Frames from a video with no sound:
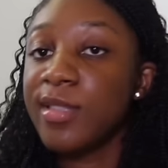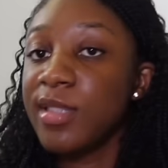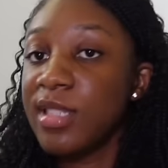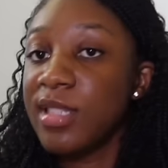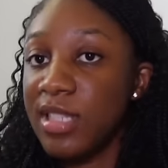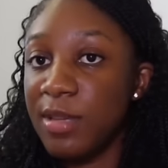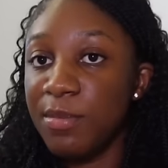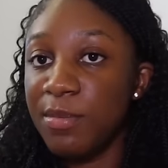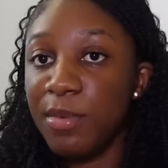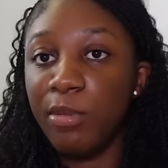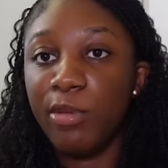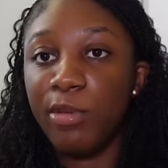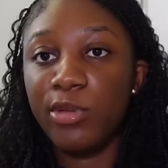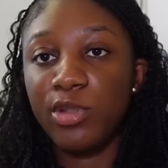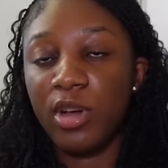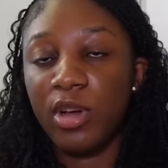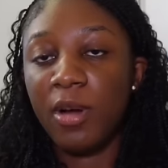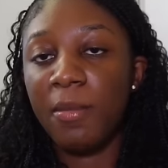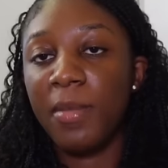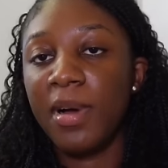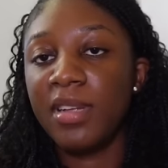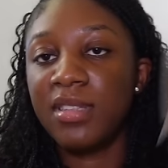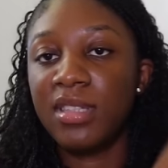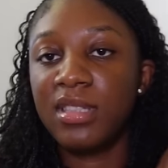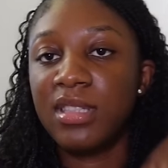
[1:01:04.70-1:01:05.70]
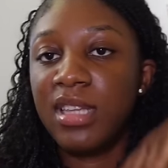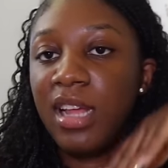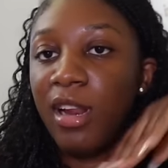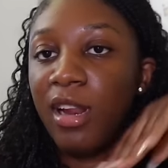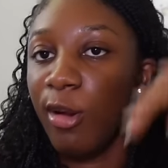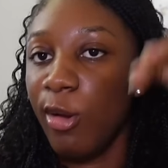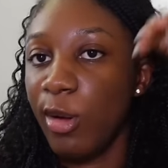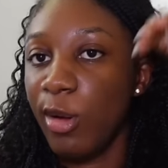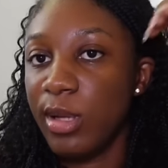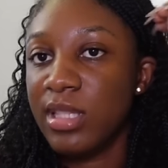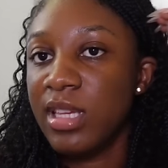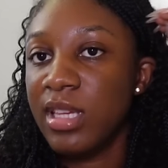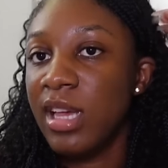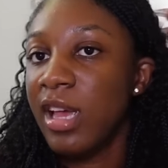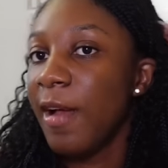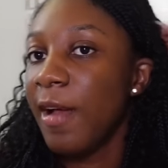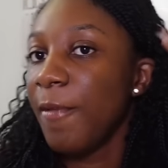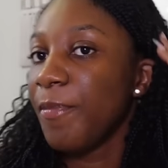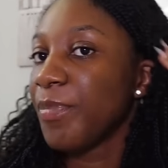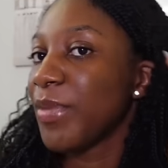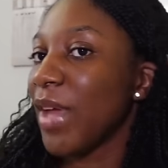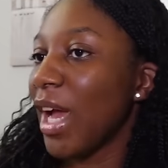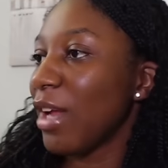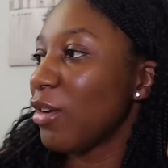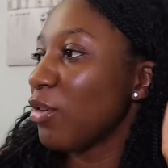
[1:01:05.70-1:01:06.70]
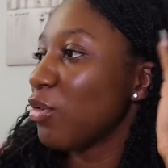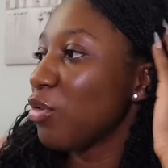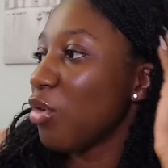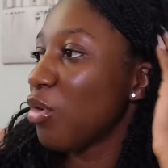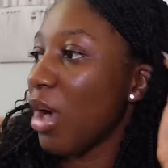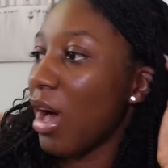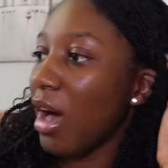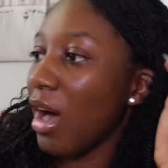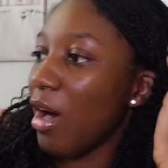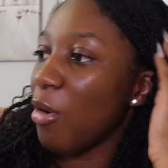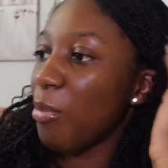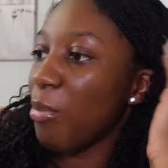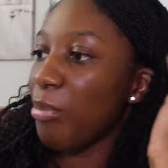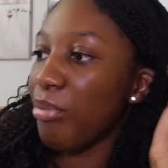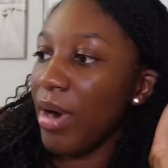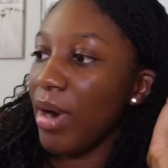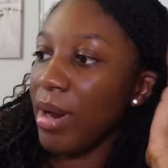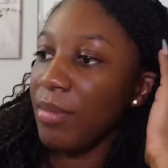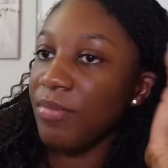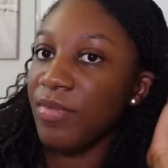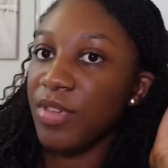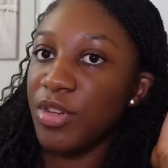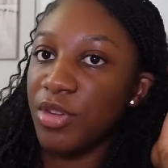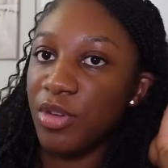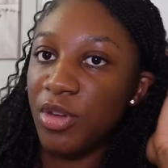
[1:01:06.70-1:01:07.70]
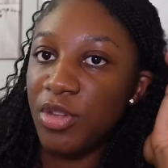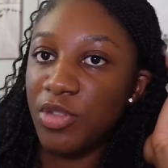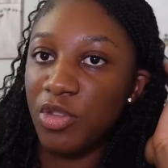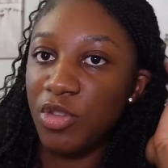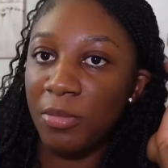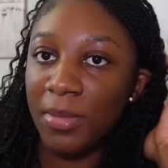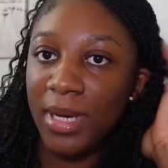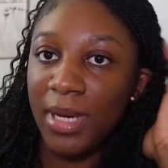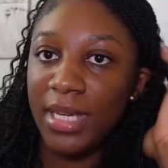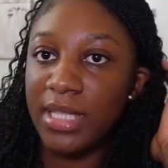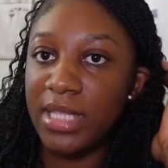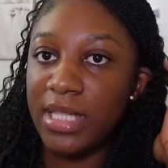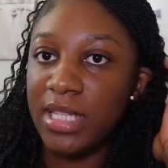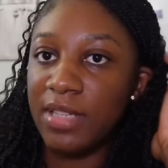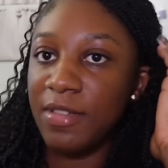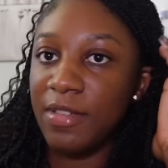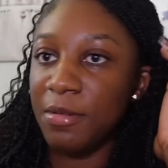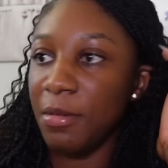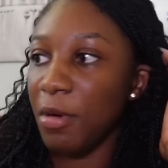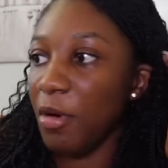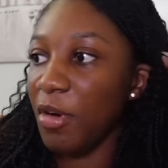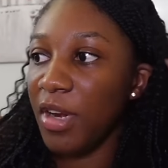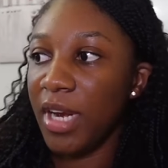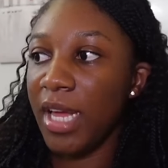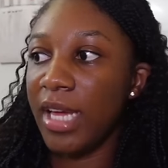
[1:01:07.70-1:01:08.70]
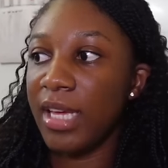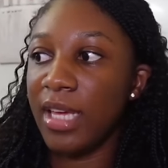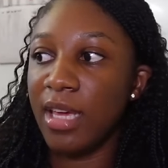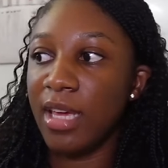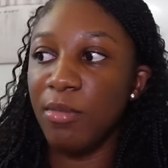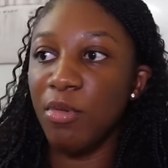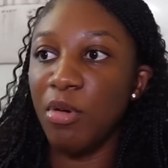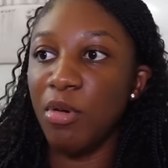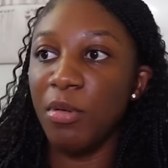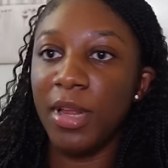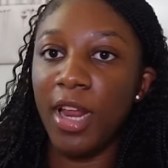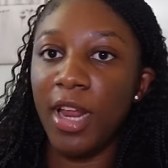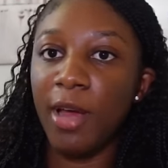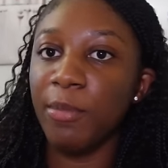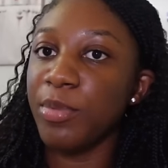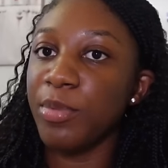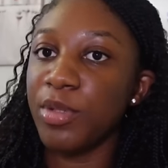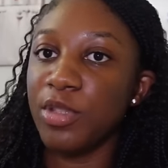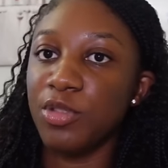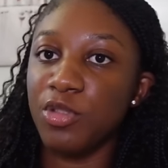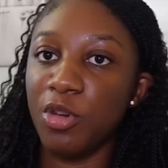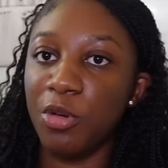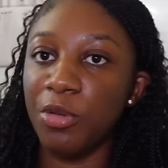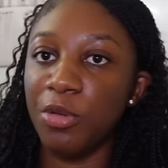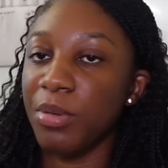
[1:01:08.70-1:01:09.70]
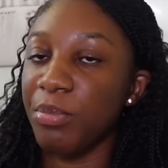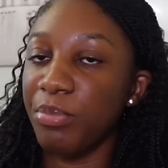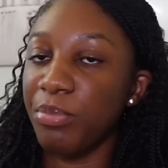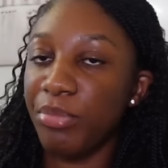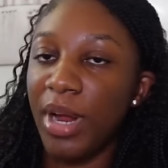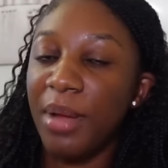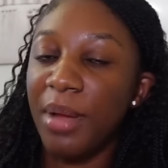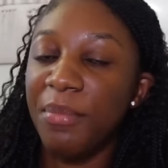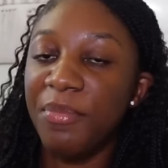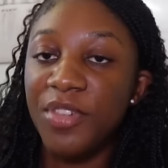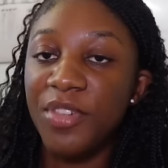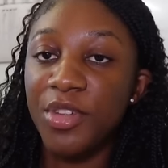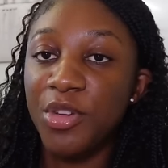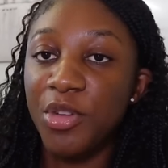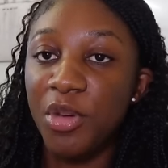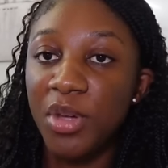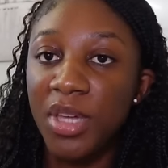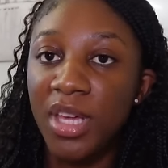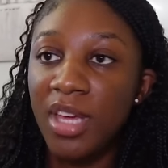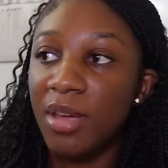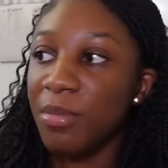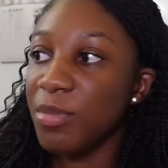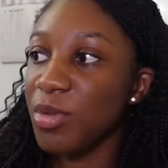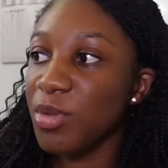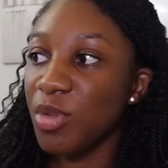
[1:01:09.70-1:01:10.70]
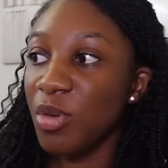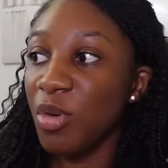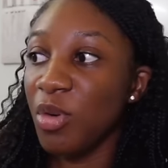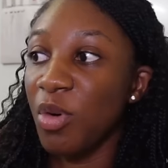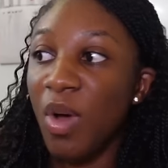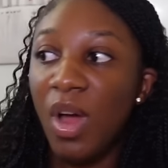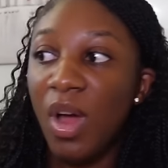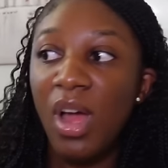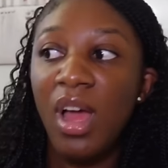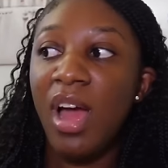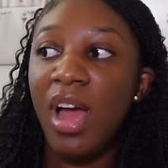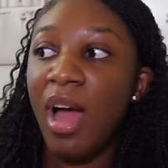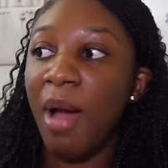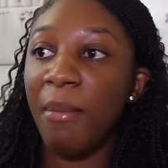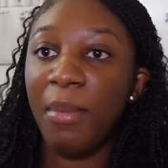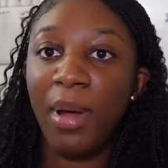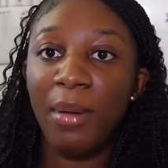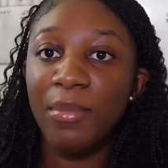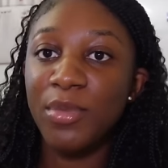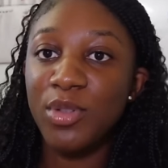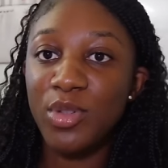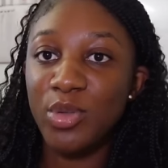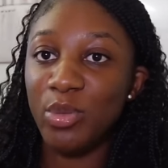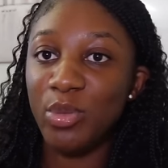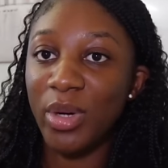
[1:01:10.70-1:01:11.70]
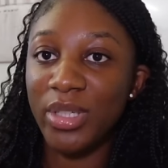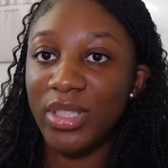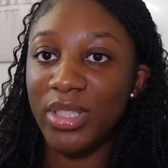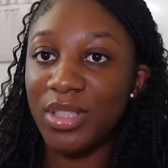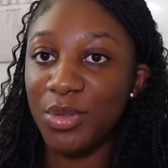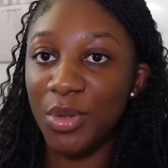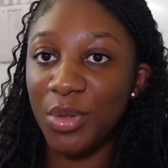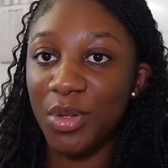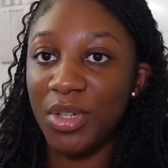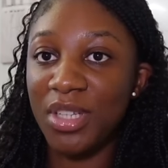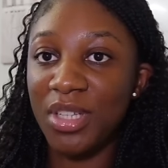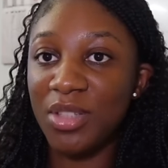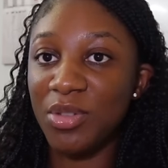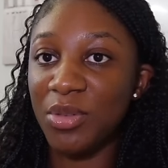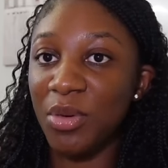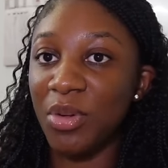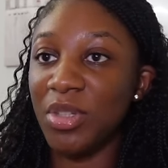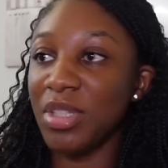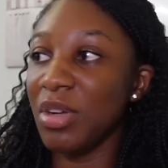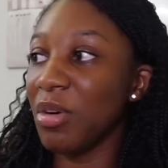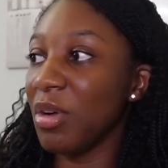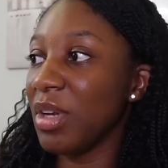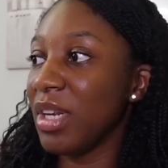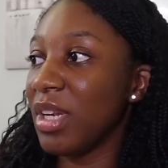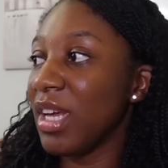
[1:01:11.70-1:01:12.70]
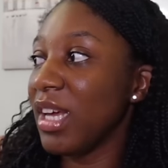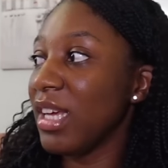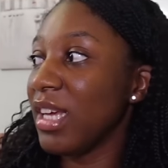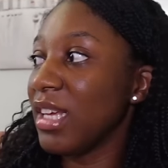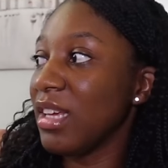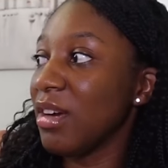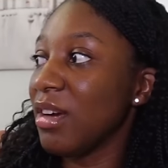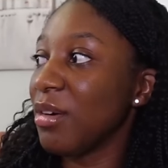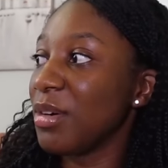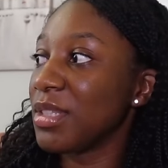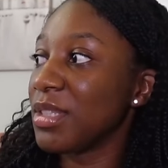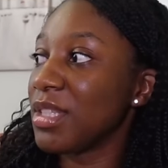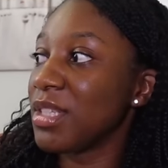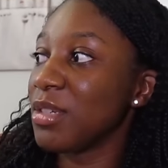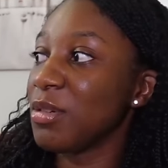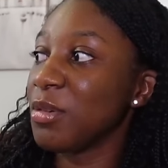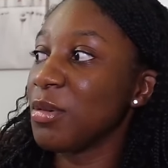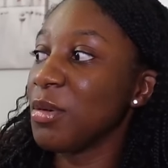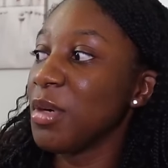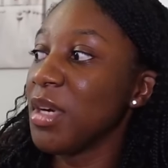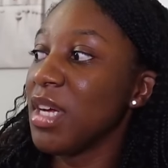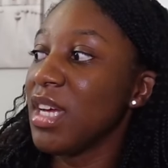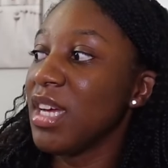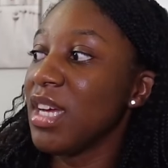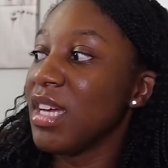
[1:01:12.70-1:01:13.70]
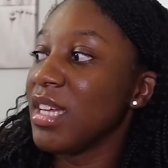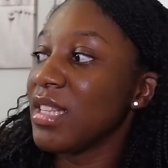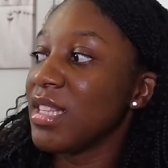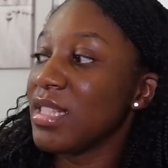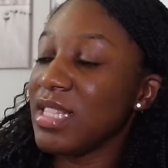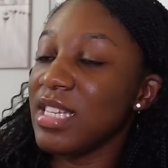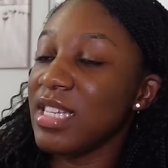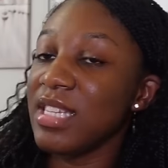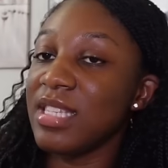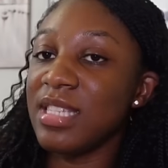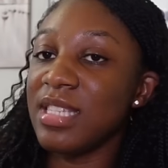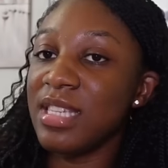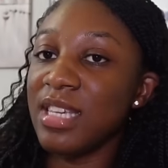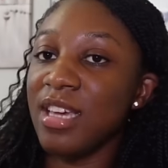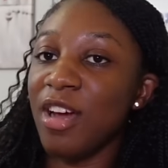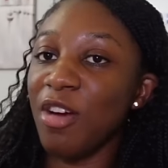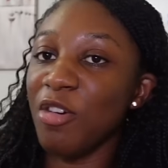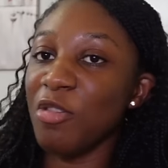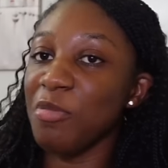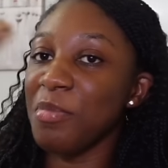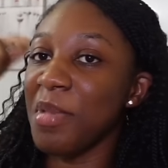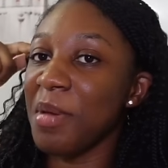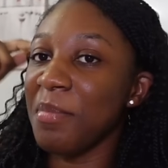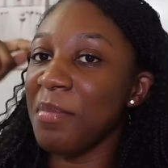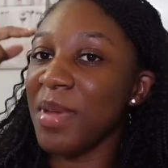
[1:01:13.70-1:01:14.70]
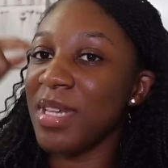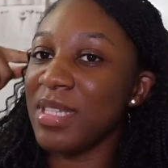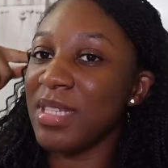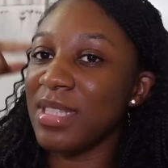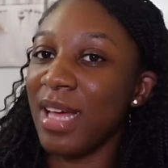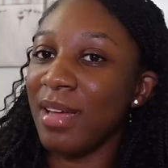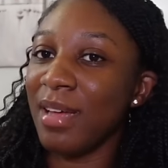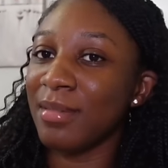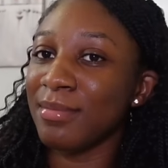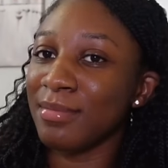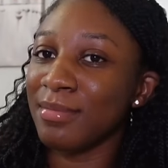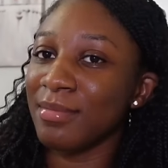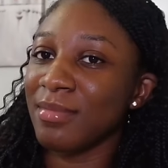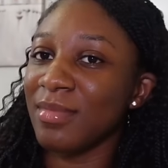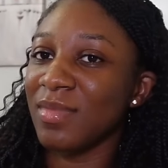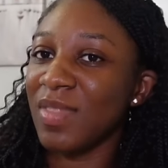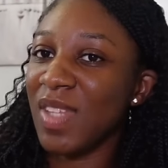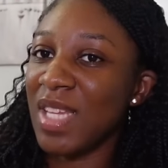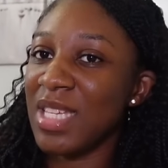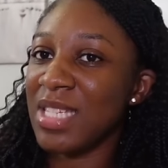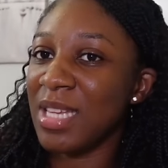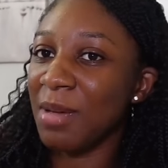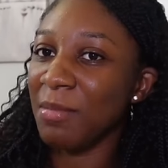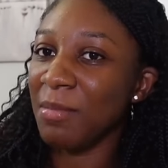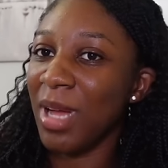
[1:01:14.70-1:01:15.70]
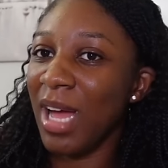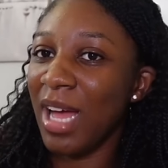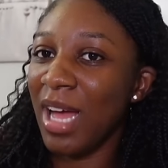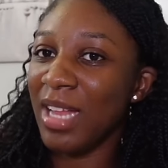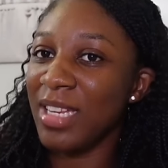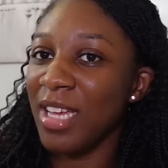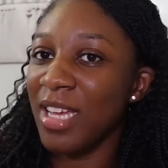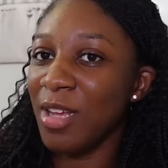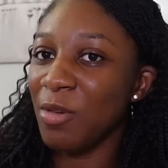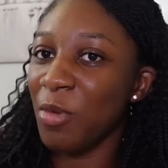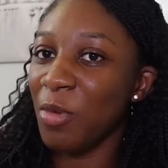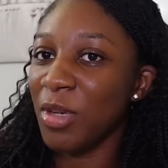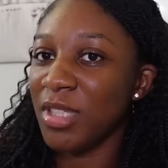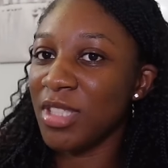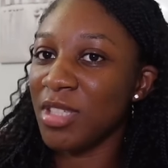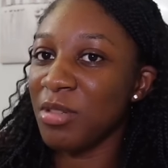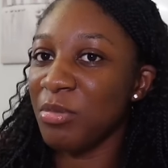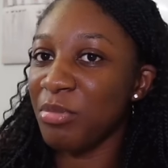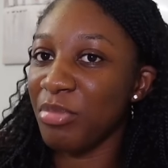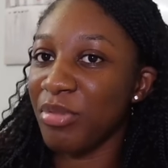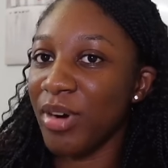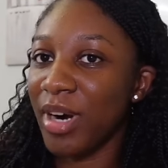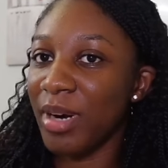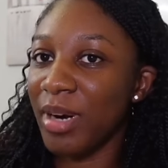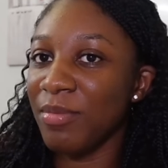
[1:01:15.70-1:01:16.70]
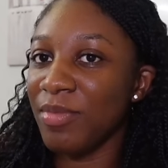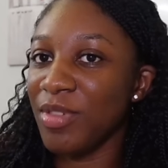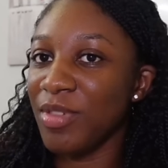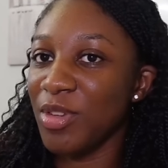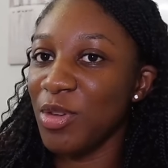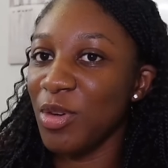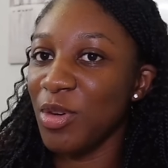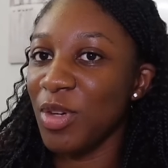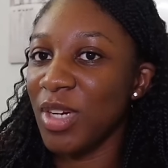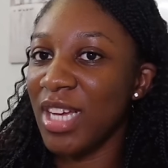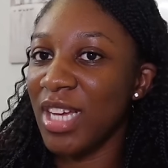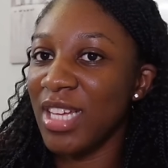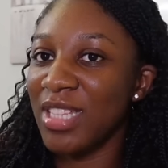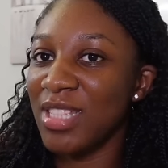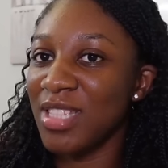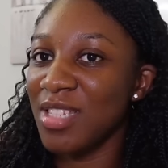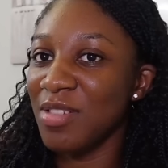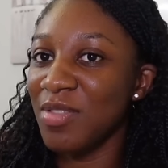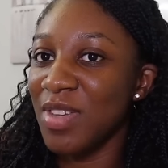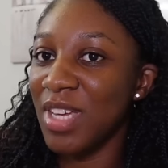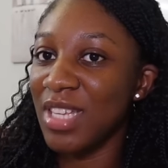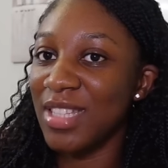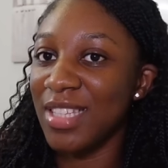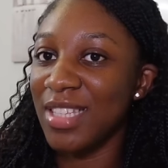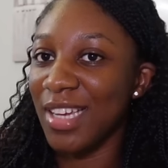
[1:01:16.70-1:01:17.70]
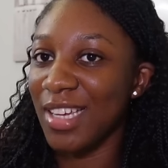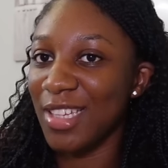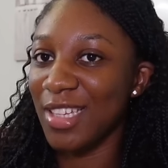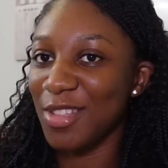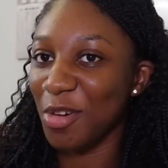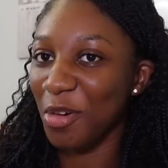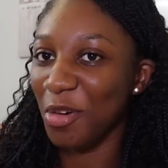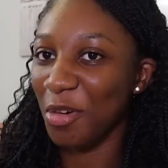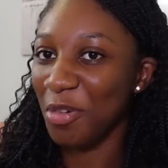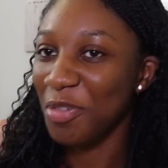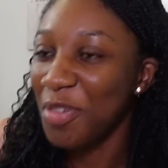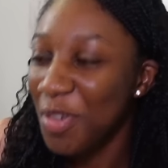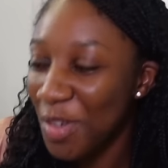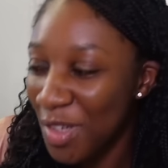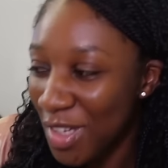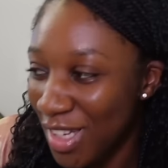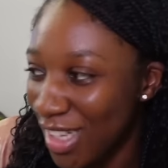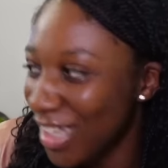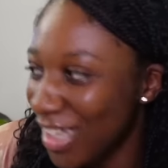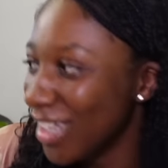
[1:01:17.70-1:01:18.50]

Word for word: to see people talk about it a lot I don't know how Prime Video is on my TV, but when I came home and I put it on, Prime Video came. So I'm coming to watch it on it on on uh, until TCL remembers that mm, there's some Ghanaian watching Prime Video on her TV and take it off.